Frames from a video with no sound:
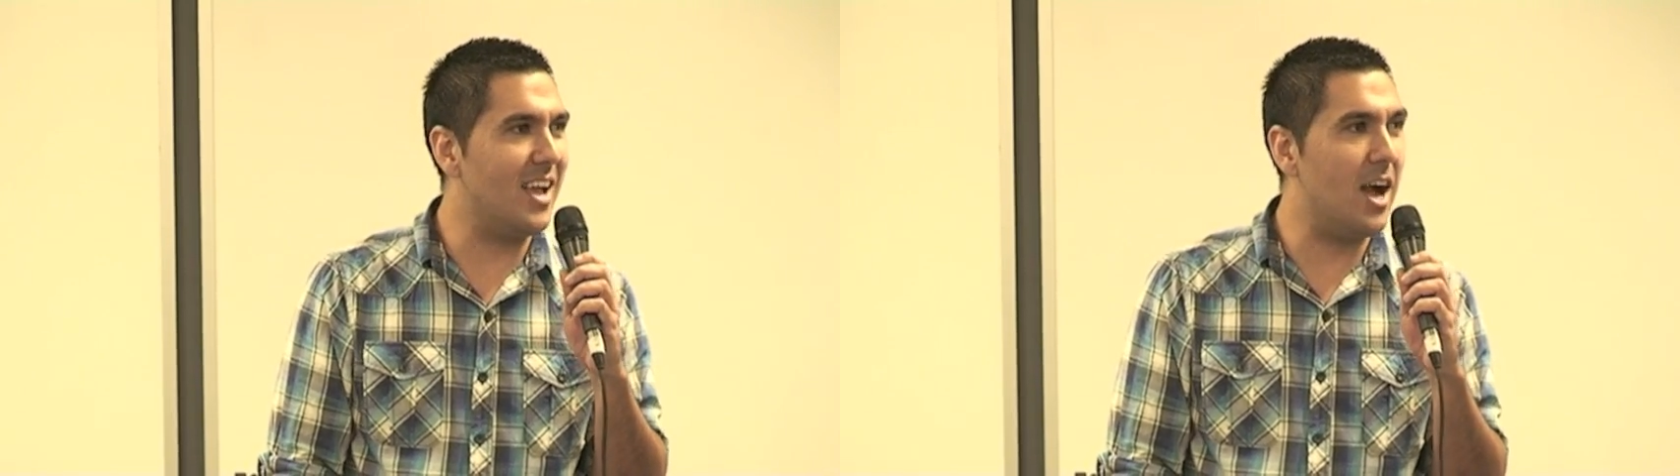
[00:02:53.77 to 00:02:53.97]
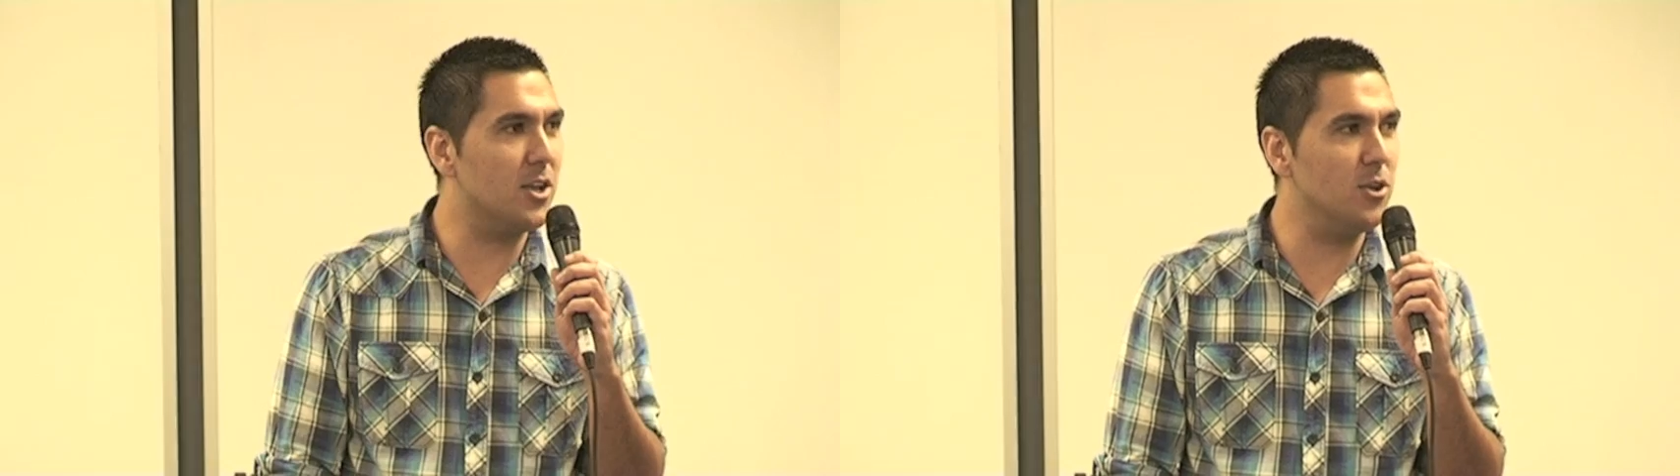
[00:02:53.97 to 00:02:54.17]

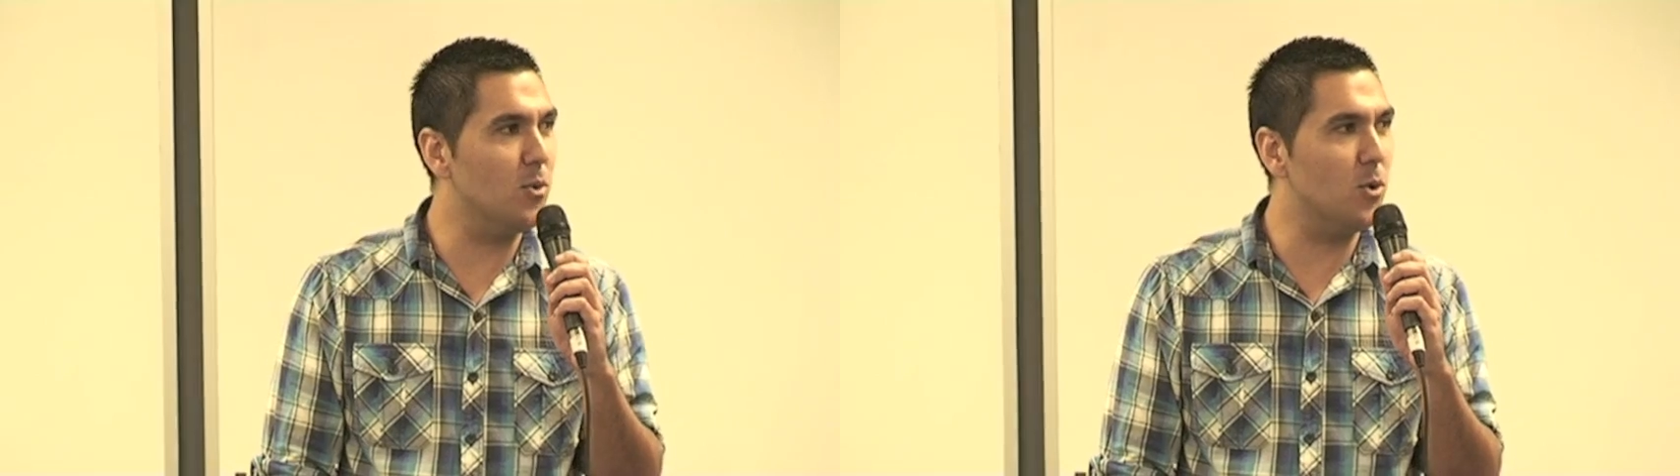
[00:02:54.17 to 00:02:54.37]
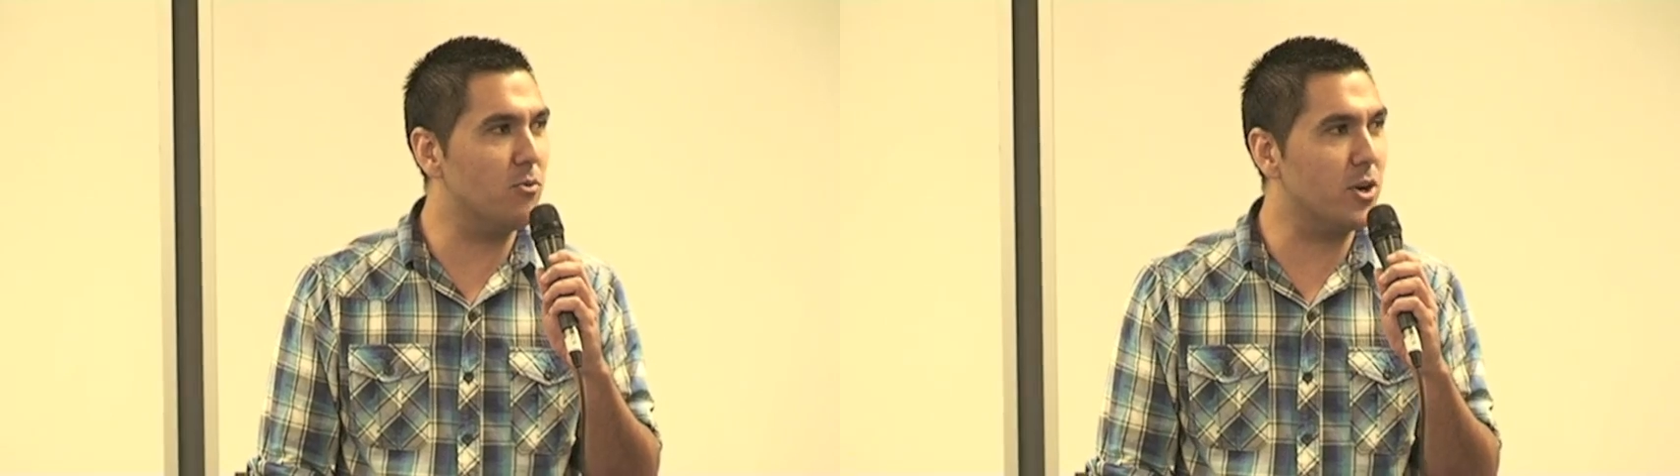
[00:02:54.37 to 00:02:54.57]
argue
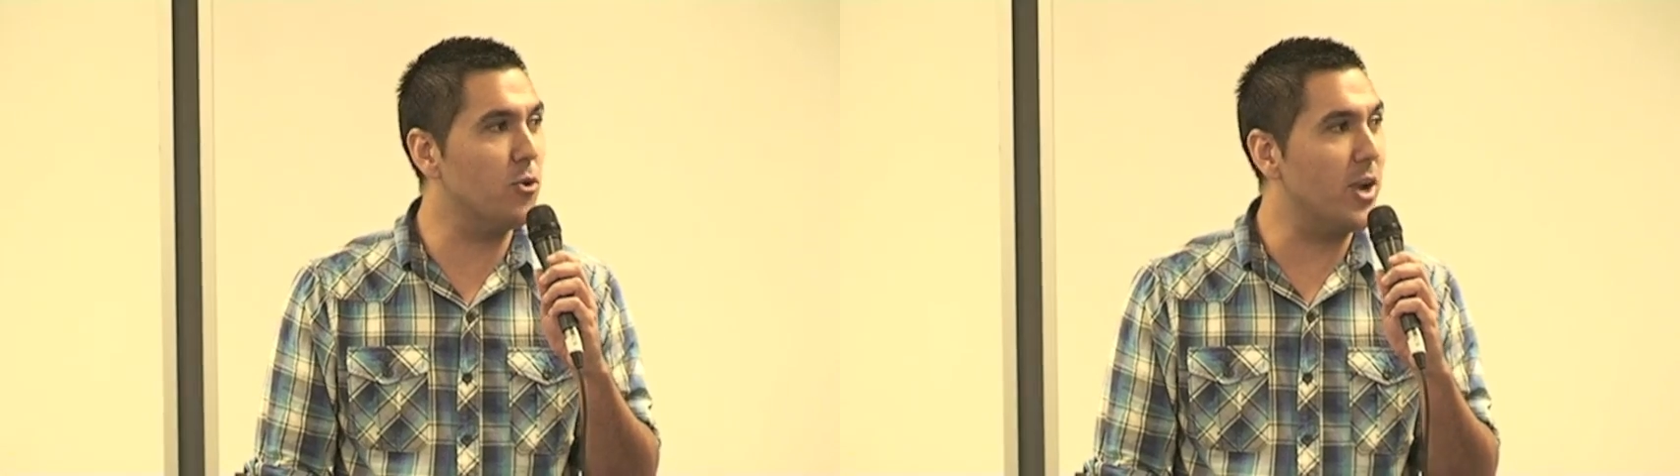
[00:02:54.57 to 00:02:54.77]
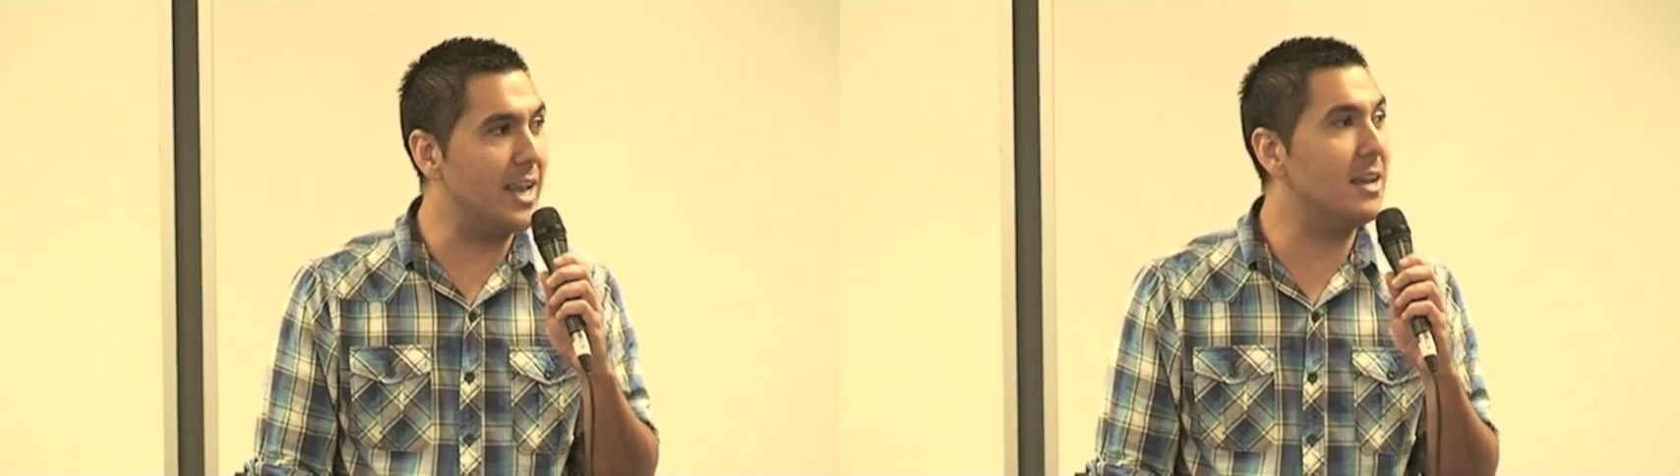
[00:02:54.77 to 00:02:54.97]
or
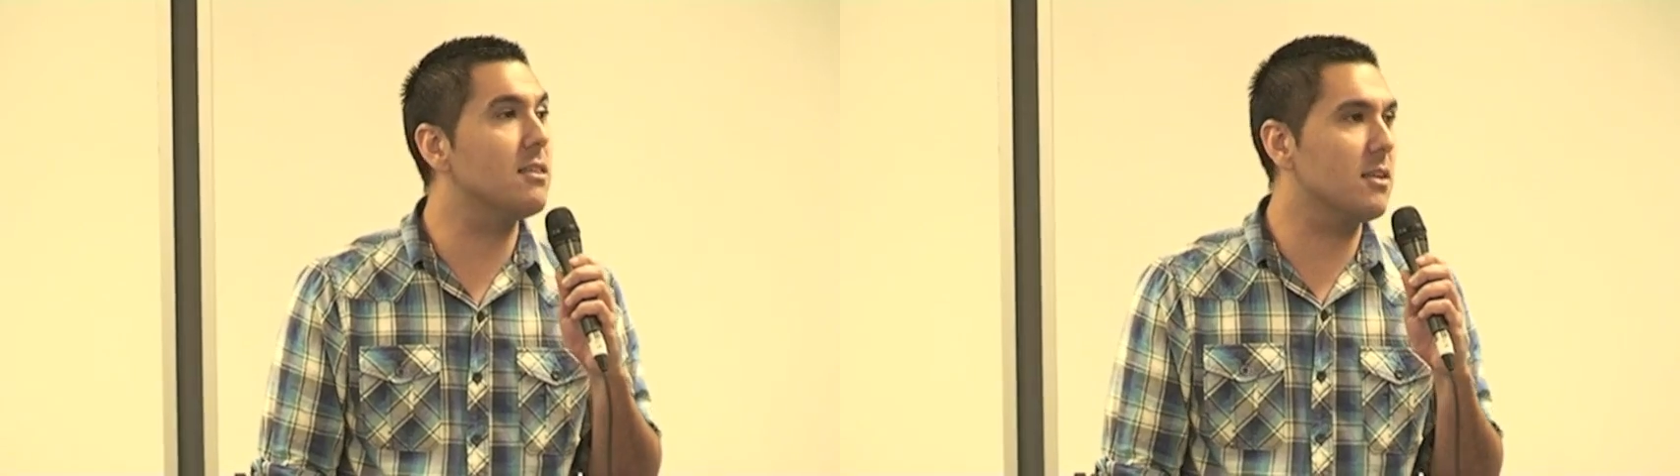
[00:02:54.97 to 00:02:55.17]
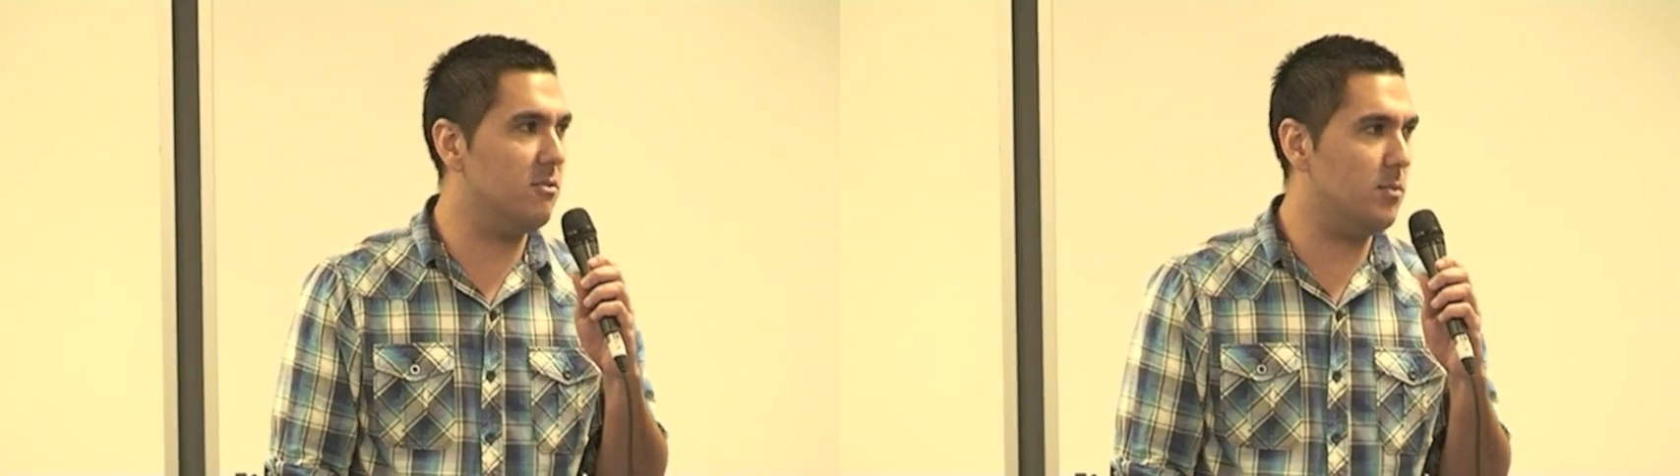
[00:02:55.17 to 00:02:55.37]
regret
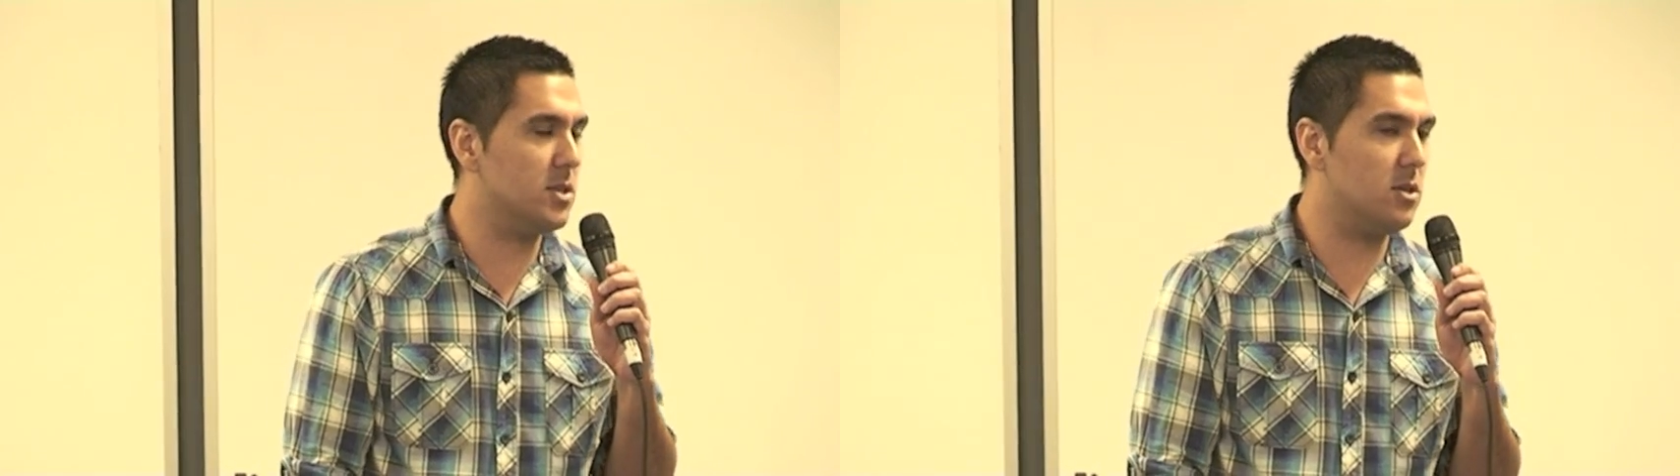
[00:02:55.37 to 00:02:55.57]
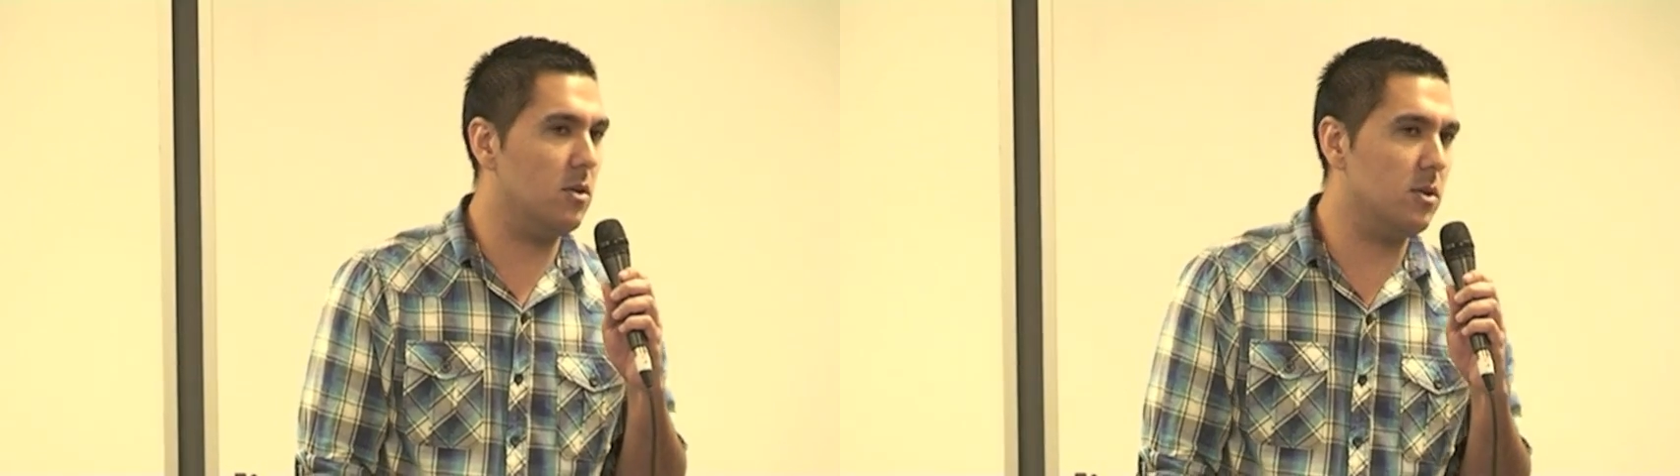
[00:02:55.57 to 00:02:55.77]
anything of my
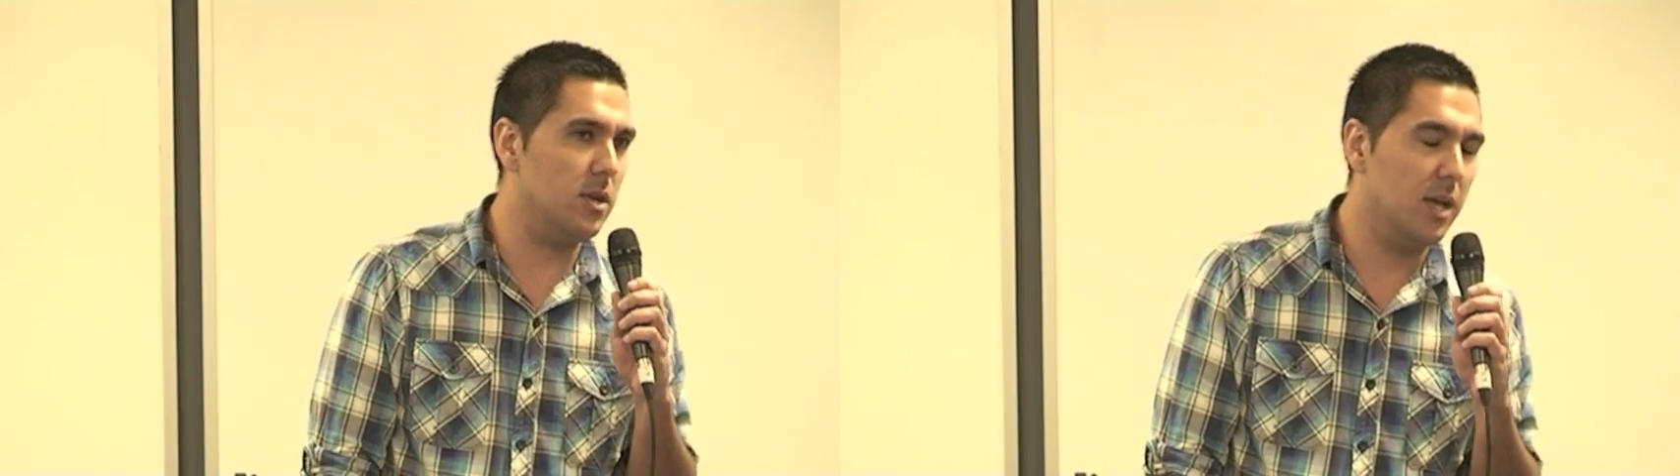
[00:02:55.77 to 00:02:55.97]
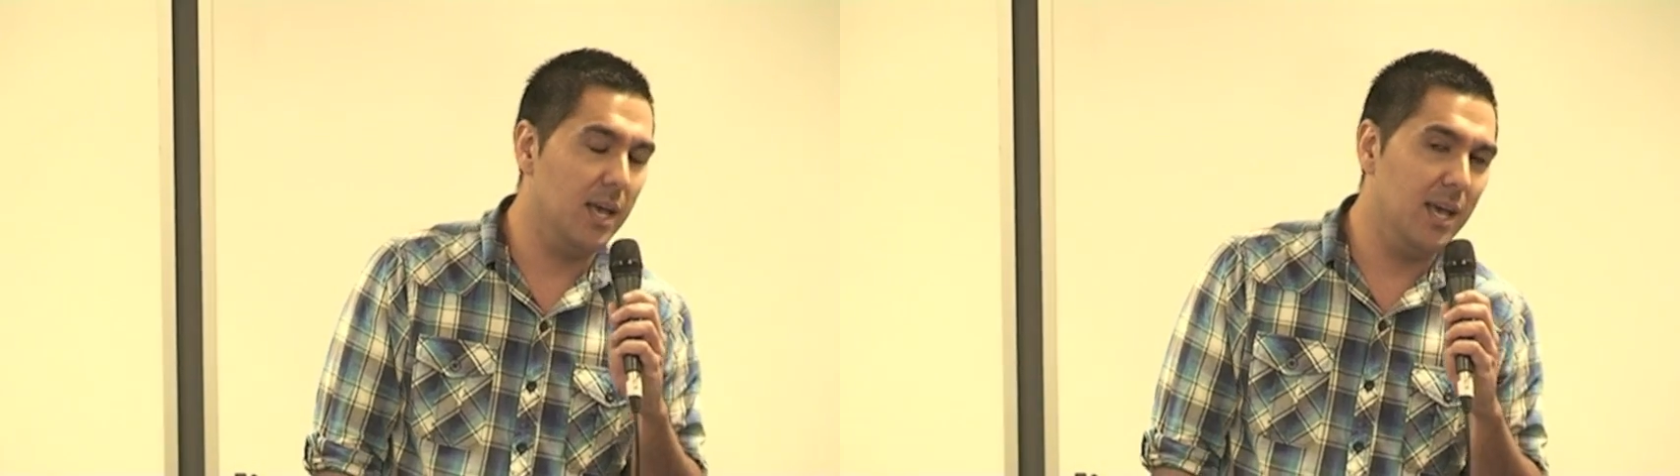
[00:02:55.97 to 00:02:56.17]
childhood.